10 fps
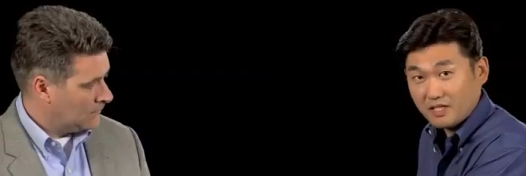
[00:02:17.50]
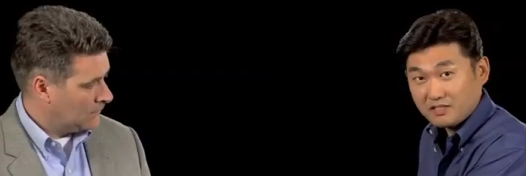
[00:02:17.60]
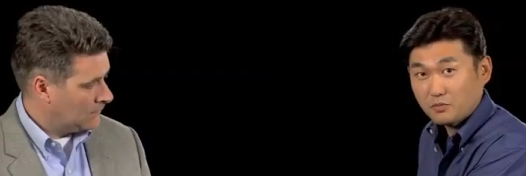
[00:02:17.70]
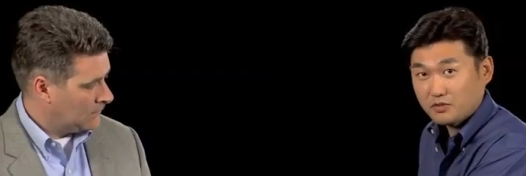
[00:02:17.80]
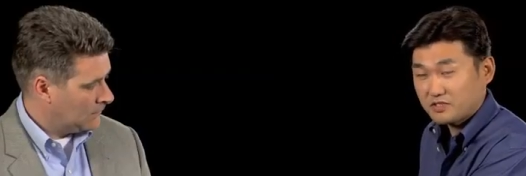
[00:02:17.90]

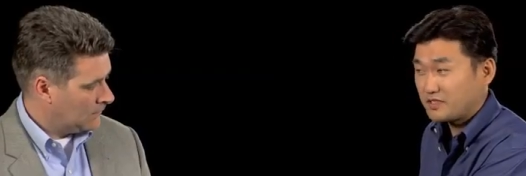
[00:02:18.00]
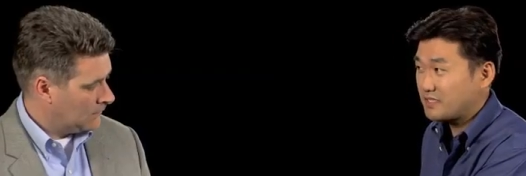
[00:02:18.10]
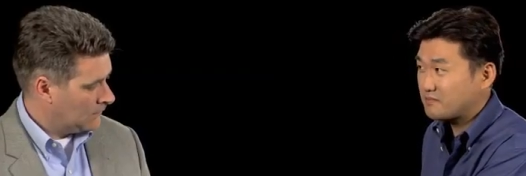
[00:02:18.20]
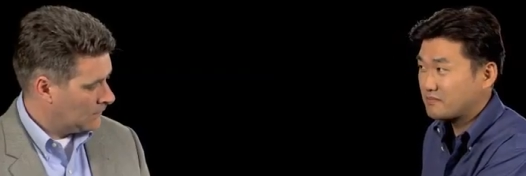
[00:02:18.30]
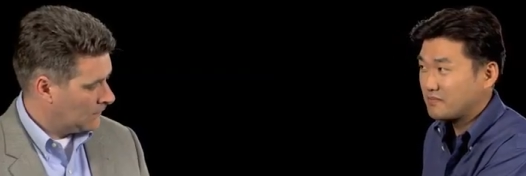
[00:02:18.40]
Speaker 1: plus ports on
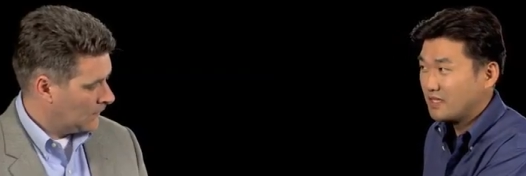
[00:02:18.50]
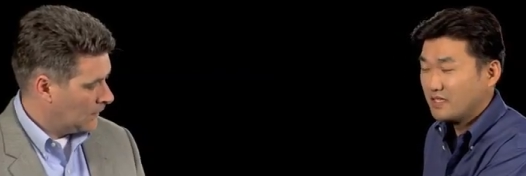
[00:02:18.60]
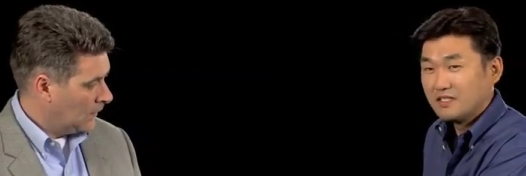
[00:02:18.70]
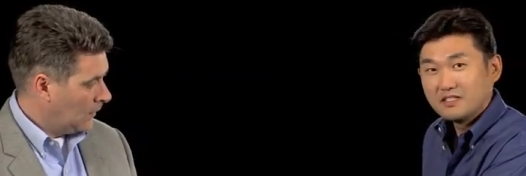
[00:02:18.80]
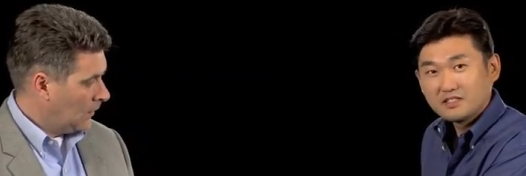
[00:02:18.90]
it.
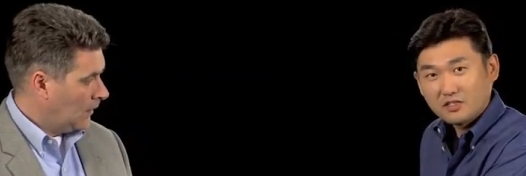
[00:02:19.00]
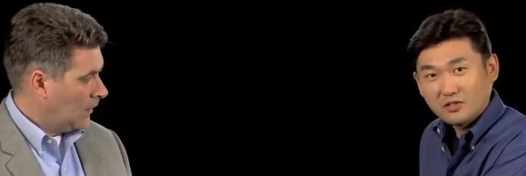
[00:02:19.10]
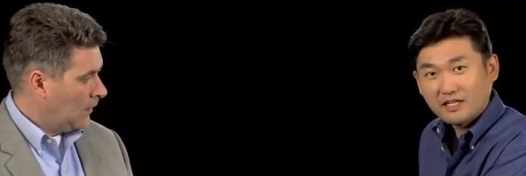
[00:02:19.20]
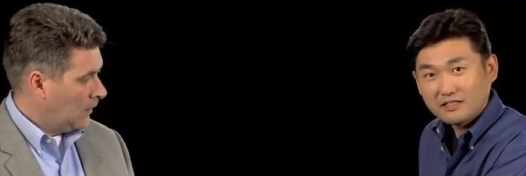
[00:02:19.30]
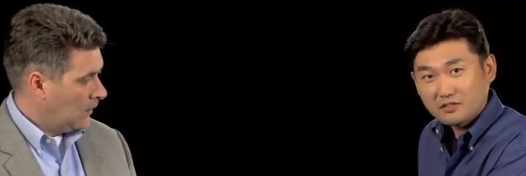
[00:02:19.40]

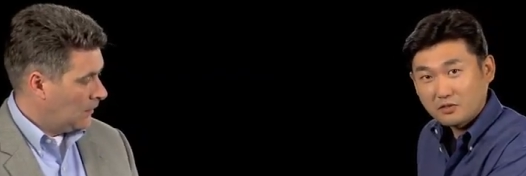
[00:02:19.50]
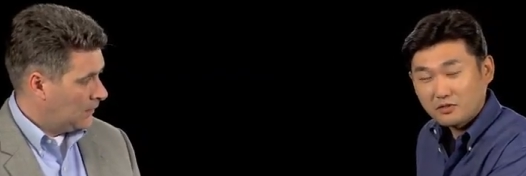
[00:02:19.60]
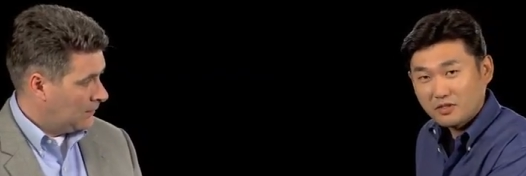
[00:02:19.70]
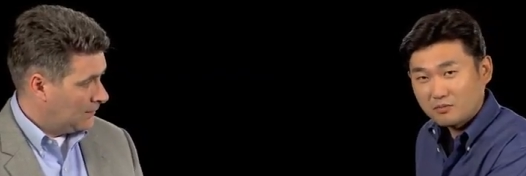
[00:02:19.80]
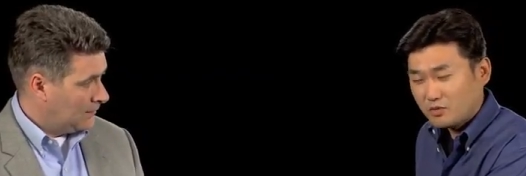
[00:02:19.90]
So as a
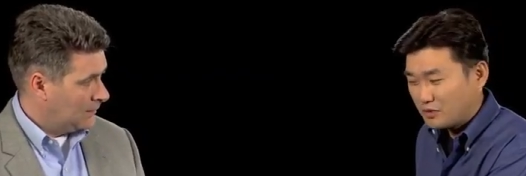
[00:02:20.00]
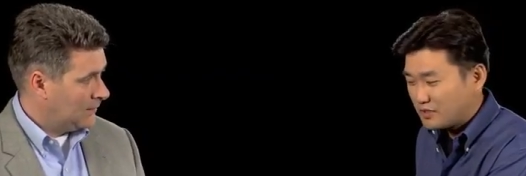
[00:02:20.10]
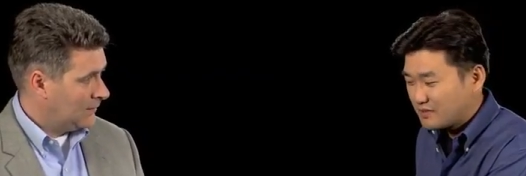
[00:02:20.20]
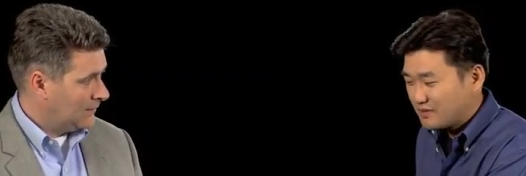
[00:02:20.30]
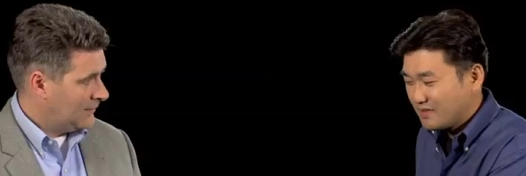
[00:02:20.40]
total
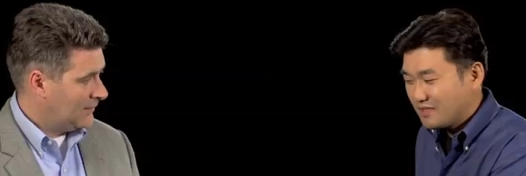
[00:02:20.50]
port,